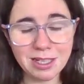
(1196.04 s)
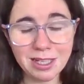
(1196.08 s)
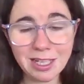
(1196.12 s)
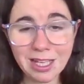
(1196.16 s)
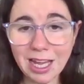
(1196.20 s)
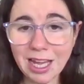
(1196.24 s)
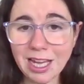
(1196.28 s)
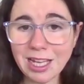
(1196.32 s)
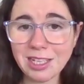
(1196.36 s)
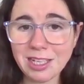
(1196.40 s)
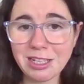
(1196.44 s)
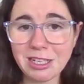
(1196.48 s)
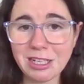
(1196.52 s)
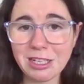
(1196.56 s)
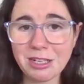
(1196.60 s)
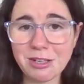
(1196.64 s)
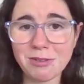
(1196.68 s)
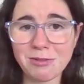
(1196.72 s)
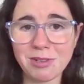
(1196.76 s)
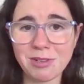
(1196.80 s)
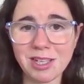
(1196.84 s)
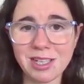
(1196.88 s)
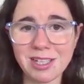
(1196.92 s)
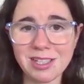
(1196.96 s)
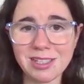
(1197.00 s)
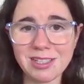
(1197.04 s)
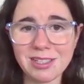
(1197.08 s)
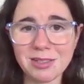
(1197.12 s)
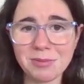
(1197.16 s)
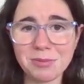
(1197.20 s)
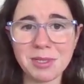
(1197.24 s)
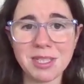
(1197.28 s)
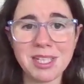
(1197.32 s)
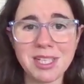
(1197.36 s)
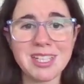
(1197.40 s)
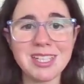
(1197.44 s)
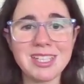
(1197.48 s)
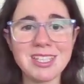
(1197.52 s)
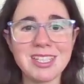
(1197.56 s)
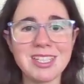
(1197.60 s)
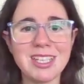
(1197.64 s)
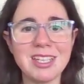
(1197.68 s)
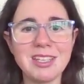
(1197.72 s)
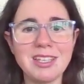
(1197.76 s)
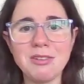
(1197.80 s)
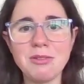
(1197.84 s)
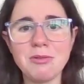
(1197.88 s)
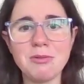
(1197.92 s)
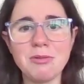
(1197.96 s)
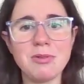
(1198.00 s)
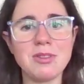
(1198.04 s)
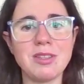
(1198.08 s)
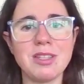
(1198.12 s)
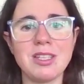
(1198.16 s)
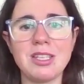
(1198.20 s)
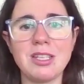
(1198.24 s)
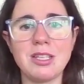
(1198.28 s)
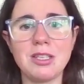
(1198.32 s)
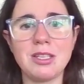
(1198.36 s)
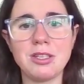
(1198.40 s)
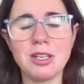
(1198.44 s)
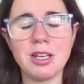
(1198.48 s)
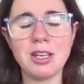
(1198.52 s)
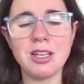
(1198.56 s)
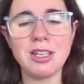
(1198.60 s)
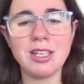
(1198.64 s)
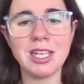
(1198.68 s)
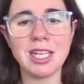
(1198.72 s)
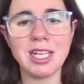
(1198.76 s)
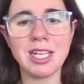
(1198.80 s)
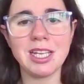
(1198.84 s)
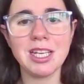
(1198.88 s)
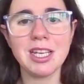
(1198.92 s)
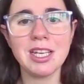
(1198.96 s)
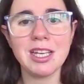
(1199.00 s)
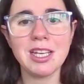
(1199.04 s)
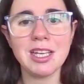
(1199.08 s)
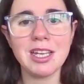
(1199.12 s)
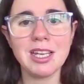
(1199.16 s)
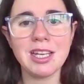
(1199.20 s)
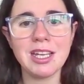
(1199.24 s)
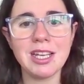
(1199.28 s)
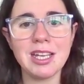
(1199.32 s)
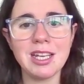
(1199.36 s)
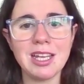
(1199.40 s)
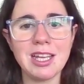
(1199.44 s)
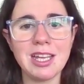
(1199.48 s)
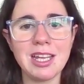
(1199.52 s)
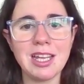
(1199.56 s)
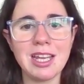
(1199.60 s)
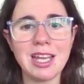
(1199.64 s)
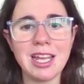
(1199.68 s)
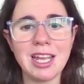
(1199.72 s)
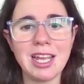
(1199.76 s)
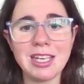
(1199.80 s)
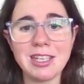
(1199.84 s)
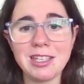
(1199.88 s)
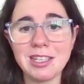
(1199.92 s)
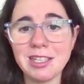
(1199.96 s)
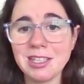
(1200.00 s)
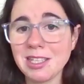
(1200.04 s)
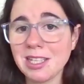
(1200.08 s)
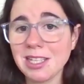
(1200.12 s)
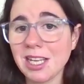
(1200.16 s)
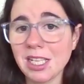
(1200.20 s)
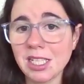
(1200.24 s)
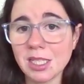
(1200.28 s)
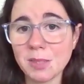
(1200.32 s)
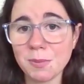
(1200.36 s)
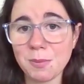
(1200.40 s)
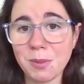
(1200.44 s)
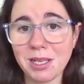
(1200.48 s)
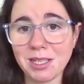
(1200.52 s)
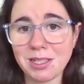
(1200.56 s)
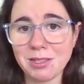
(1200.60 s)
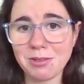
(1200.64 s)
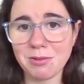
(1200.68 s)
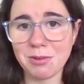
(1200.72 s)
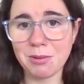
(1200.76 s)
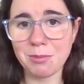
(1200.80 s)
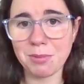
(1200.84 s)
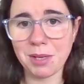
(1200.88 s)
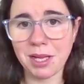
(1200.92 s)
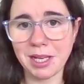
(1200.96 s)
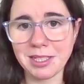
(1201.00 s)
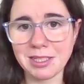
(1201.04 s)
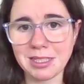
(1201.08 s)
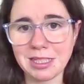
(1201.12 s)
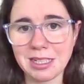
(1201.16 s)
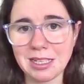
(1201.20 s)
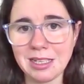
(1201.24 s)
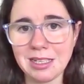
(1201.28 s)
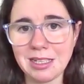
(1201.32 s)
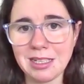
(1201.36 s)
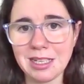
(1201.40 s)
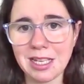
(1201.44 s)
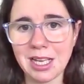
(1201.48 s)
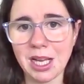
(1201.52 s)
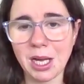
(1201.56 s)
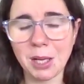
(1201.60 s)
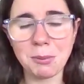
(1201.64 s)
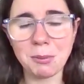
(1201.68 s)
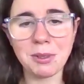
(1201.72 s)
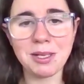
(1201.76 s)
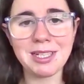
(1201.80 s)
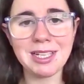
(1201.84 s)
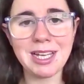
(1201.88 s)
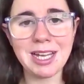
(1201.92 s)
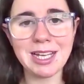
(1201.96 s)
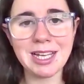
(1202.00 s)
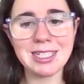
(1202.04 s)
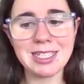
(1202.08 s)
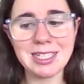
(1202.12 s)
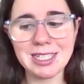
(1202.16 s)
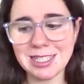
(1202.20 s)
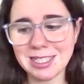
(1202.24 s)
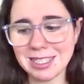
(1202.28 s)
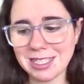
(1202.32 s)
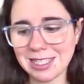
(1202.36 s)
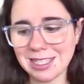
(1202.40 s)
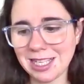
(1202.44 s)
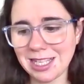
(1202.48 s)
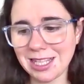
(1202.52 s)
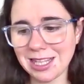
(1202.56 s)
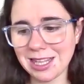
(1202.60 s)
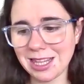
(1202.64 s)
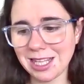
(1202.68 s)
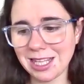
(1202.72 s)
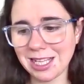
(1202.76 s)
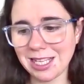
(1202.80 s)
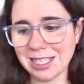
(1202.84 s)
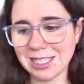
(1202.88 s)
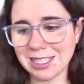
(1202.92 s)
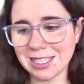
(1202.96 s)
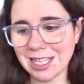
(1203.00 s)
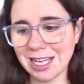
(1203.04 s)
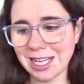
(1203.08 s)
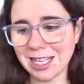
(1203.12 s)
get curious and we continue on this journey, it just gets better and better. And we get to see things